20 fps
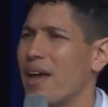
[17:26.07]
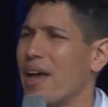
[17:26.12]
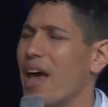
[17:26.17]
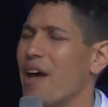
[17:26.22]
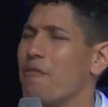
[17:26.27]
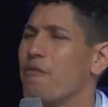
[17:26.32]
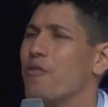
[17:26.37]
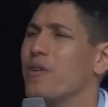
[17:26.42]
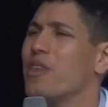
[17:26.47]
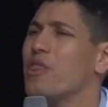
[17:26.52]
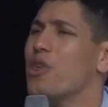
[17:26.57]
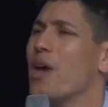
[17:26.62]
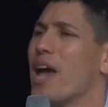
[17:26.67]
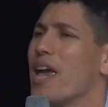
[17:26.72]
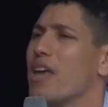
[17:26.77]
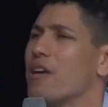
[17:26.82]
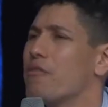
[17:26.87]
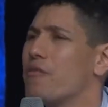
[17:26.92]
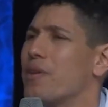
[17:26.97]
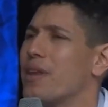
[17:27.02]
every
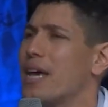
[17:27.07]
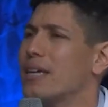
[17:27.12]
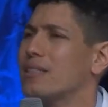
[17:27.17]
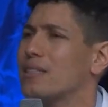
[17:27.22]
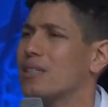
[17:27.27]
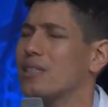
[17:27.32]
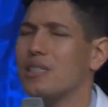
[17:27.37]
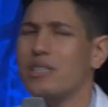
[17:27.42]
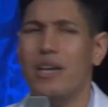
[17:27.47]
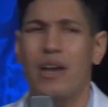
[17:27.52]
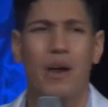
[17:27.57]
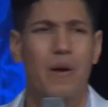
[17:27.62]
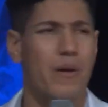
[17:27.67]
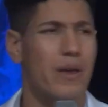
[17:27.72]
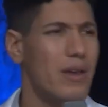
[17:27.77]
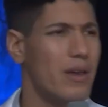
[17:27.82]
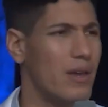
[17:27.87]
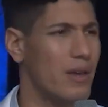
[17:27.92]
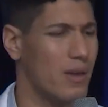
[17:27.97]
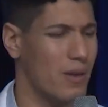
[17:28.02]
day if necessary.